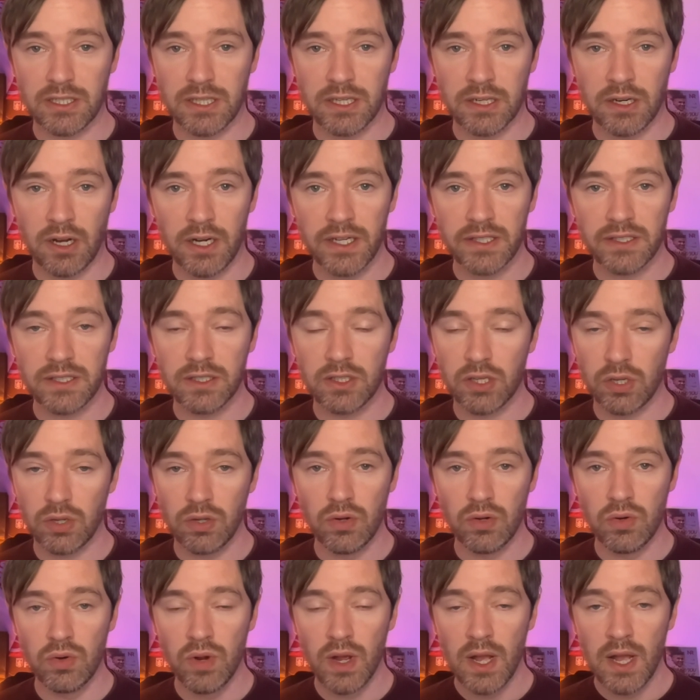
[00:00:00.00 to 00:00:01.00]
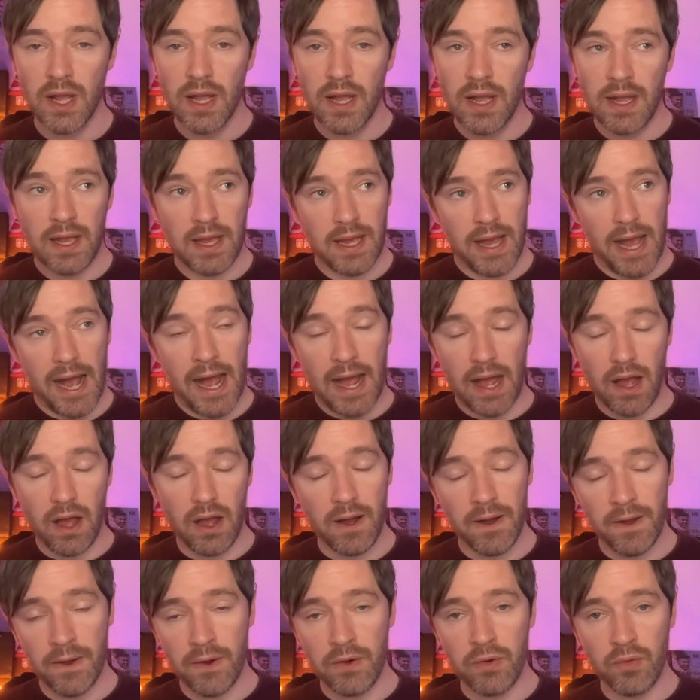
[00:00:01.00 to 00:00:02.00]
United, who at
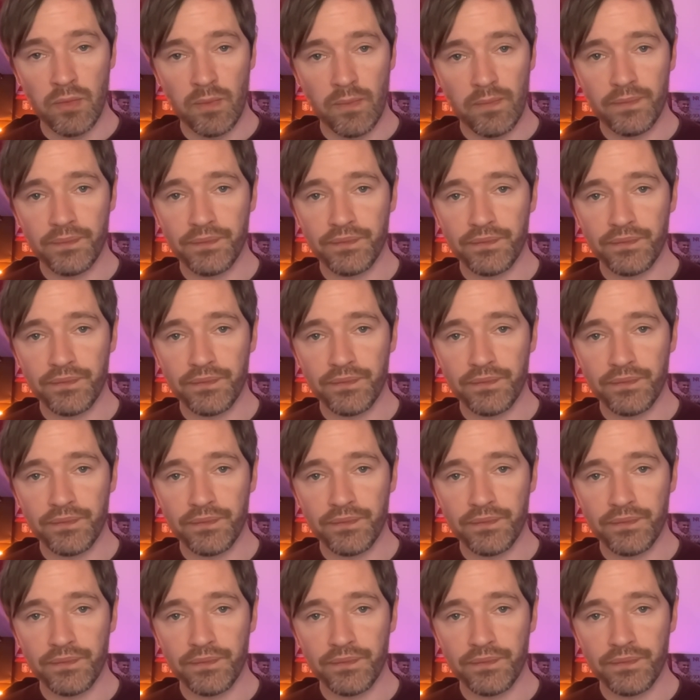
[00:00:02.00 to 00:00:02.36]
home